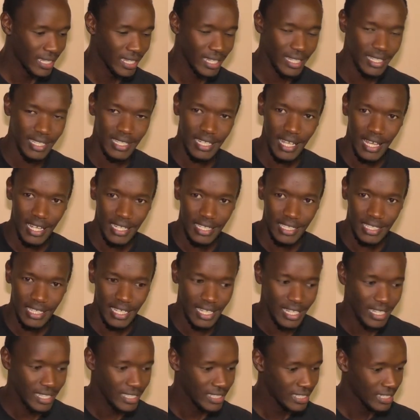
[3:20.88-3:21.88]

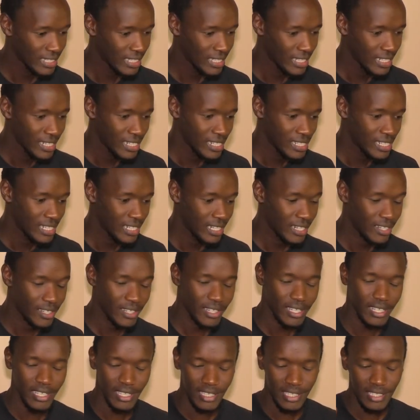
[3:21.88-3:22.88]
Kenalia.
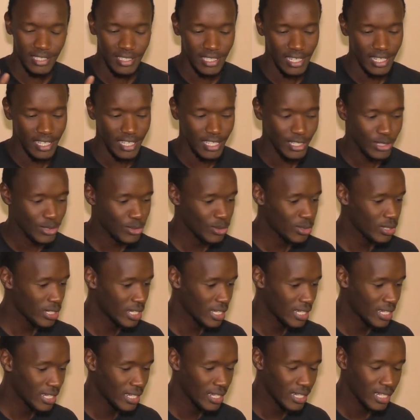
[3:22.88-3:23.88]
This is another
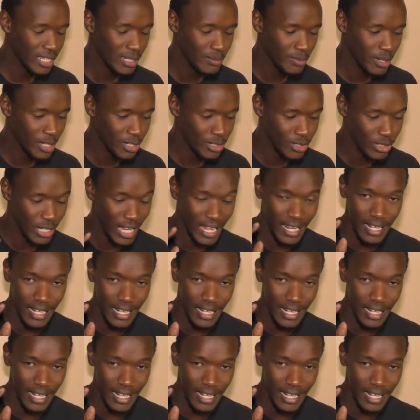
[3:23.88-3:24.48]
story again. I'll get back.